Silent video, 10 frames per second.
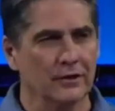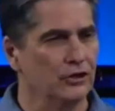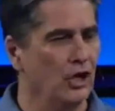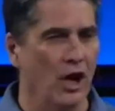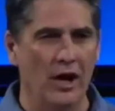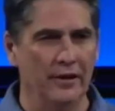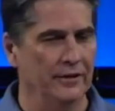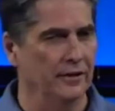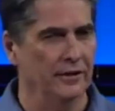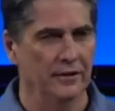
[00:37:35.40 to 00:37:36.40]

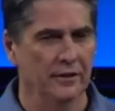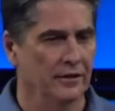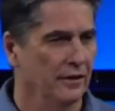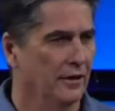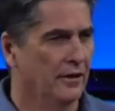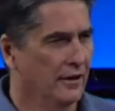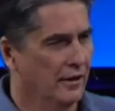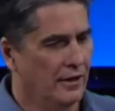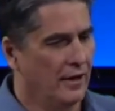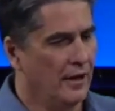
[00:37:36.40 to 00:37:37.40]
John,
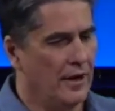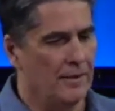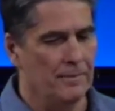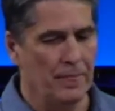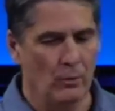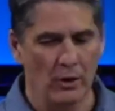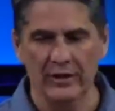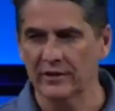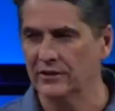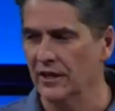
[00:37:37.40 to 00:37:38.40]
um, one
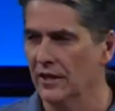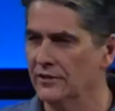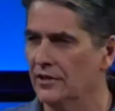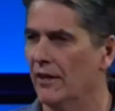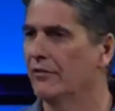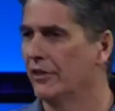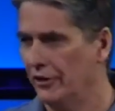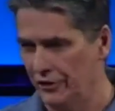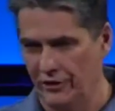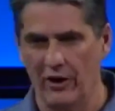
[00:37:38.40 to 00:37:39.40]
of the sons of
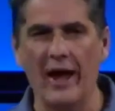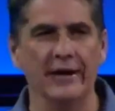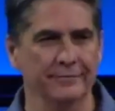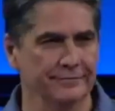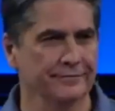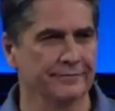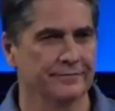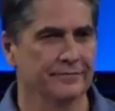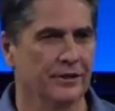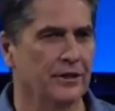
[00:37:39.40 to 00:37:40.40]
thunder, right?
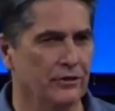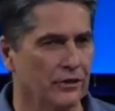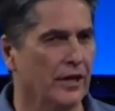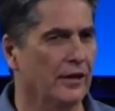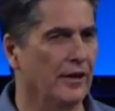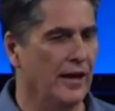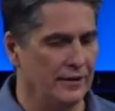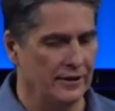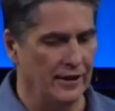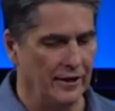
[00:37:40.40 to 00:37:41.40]
You, you get an
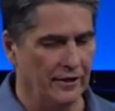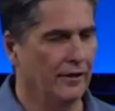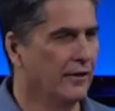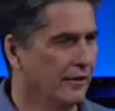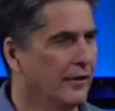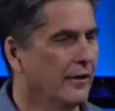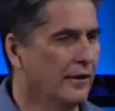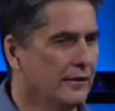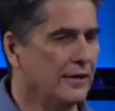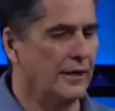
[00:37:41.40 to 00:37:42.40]
idea.
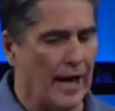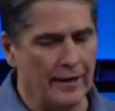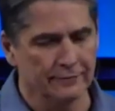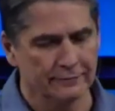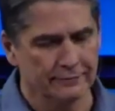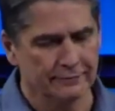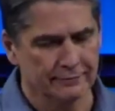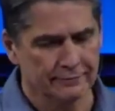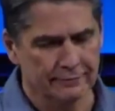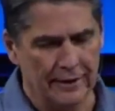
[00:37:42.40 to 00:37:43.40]
It's like, hey,
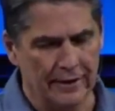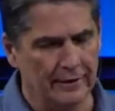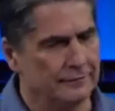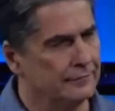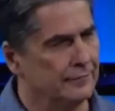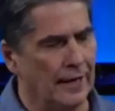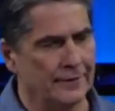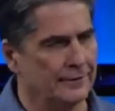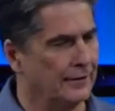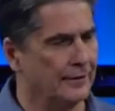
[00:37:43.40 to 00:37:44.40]
Uh, I
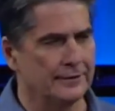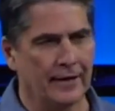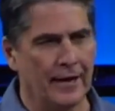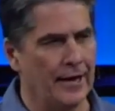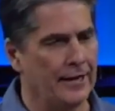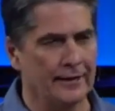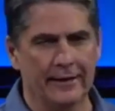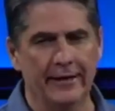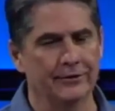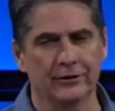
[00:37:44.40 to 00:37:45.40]
saw this guy,
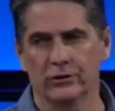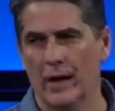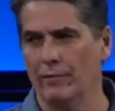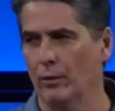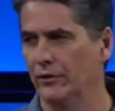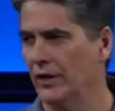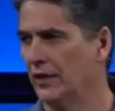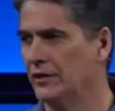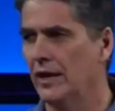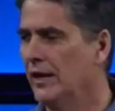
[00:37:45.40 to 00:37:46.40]
he doesn't travel with
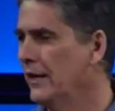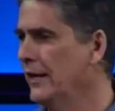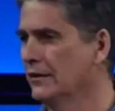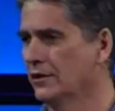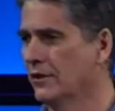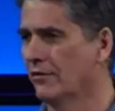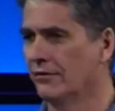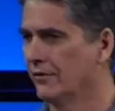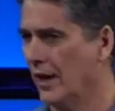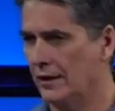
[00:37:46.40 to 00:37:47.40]
us. He has a
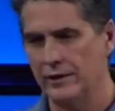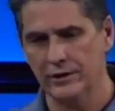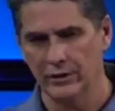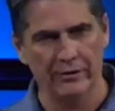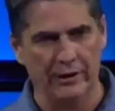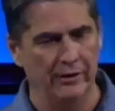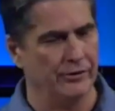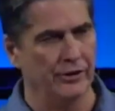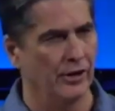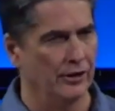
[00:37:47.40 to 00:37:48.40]
different flight itinerary
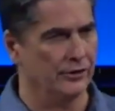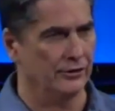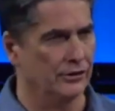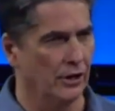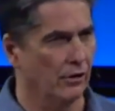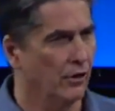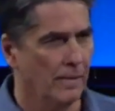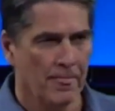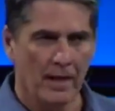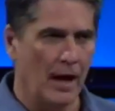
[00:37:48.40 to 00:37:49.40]
than ours. And so
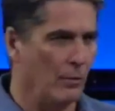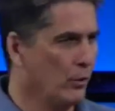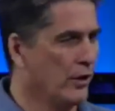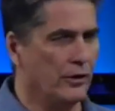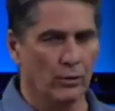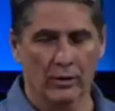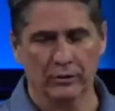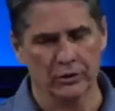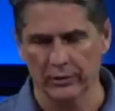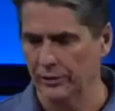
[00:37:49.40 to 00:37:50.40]
um, we know that we're
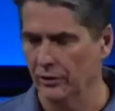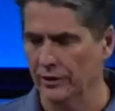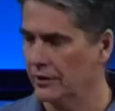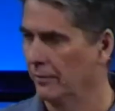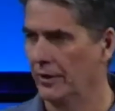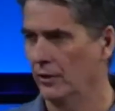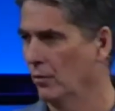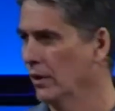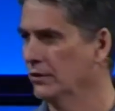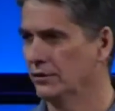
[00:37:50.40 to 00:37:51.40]
truly the only committed
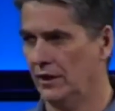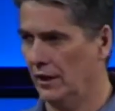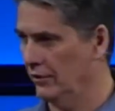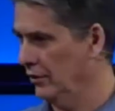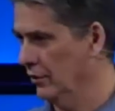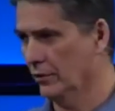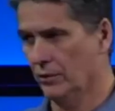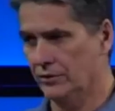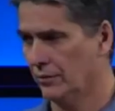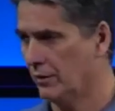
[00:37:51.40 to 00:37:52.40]
ones and the only
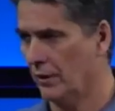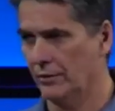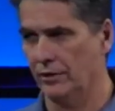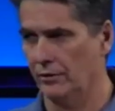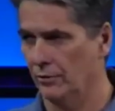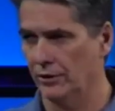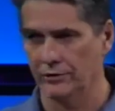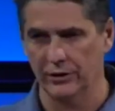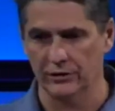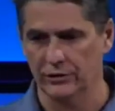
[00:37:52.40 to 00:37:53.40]
ones that probably are the real
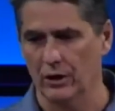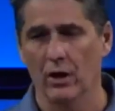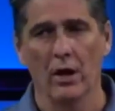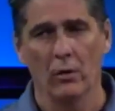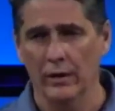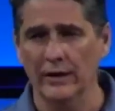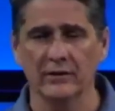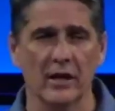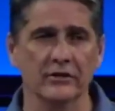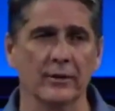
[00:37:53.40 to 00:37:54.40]
deal. So when I
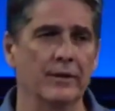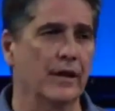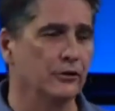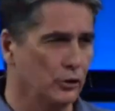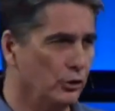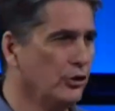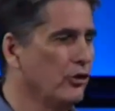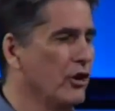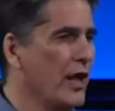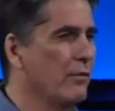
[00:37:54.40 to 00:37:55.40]
saw somebody else using
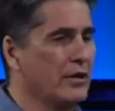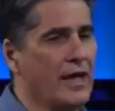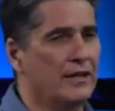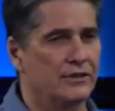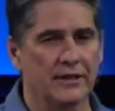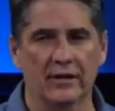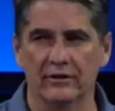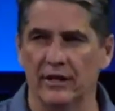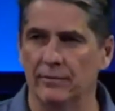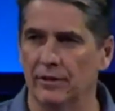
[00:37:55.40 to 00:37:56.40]
your name and casting out
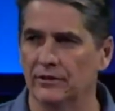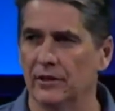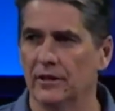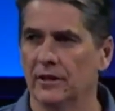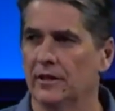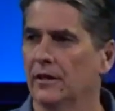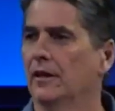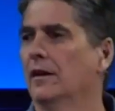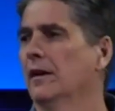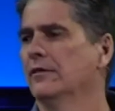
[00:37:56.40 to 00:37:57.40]
demons,
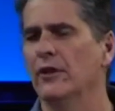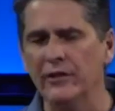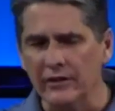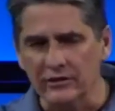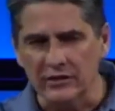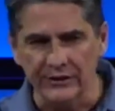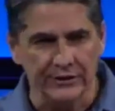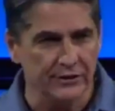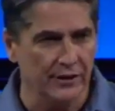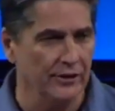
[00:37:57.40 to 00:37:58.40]
don't think of the
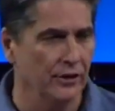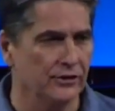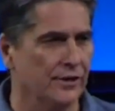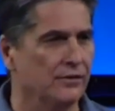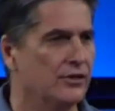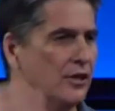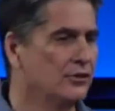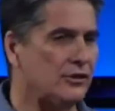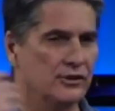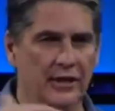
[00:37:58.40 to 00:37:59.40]
sons, you know, seven
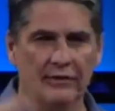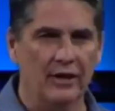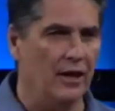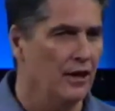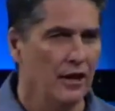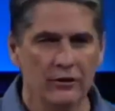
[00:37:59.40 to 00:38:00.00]
sons of Sceva.